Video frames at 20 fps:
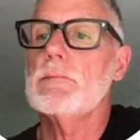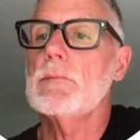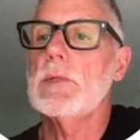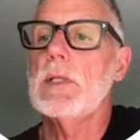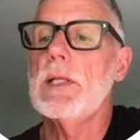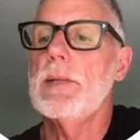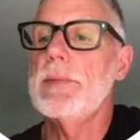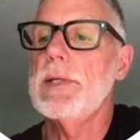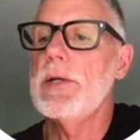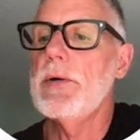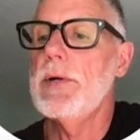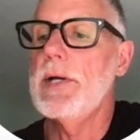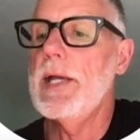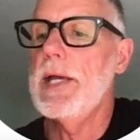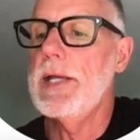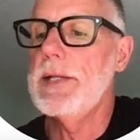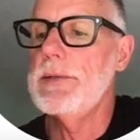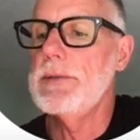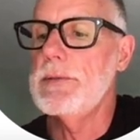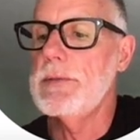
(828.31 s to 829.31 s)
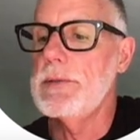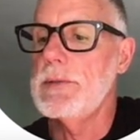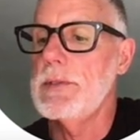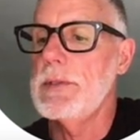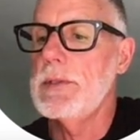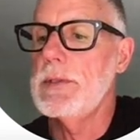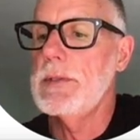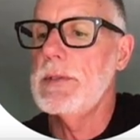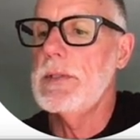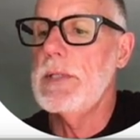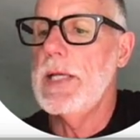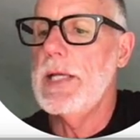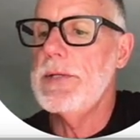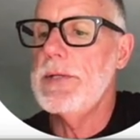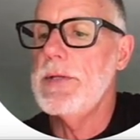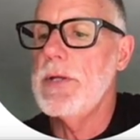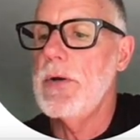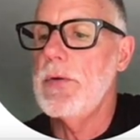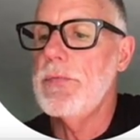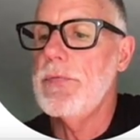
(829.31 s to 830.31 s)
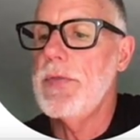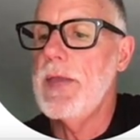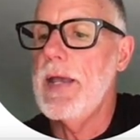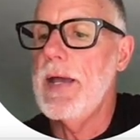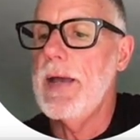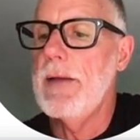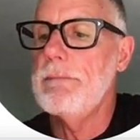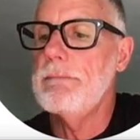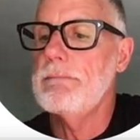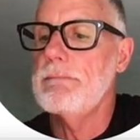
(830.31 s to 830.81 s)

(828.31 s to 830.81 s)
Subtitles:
Let me go ahead and note that.